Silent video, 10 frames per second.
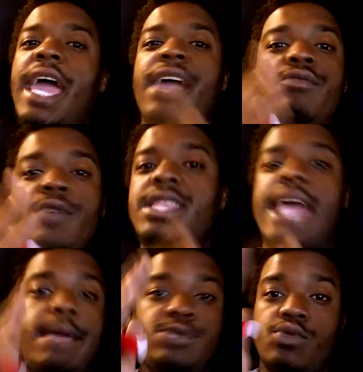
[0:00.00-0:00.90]
at
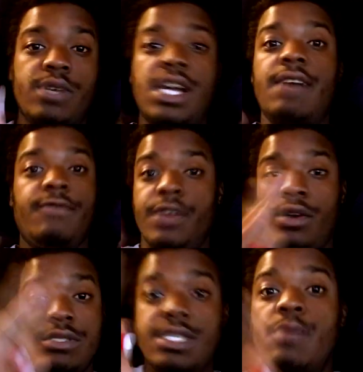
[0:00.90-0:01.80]
relapse or recovery
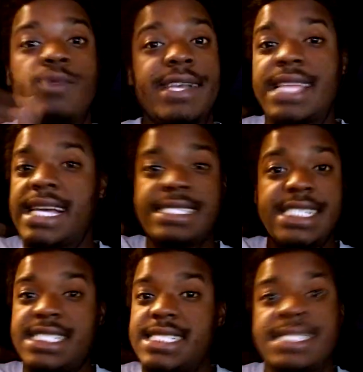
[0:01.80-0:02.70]
or somewhere, like I
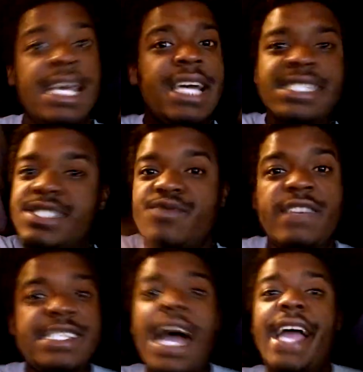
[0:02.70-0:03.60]
said, just just
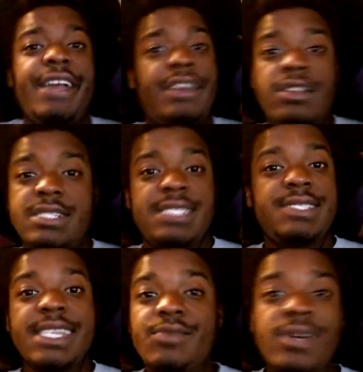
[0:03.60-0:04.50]
retired or
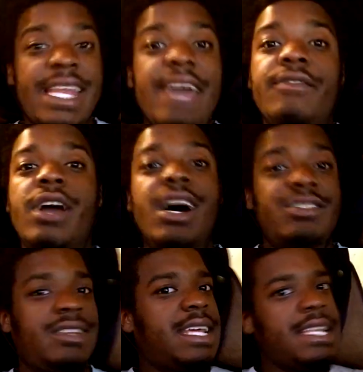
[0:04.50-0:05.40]
just did whatever
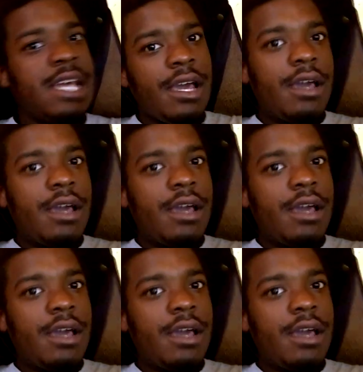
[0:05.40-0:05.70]
other than